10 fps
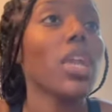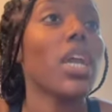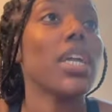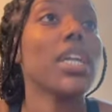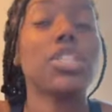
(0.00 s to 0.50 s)

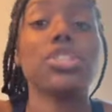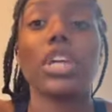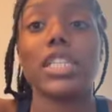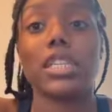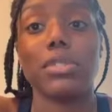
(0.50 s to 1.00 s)
and get you
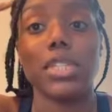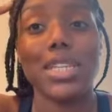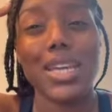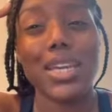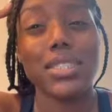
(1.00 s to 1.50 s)
guys up to
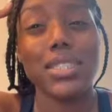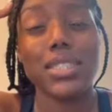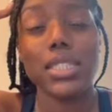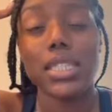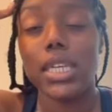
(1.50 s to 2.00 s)
date.
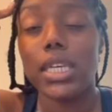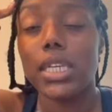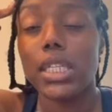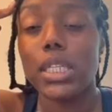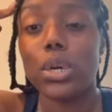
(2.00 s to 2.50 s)

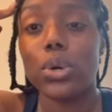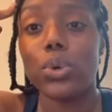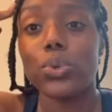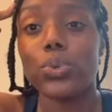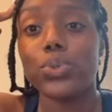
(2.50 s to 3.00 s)
So,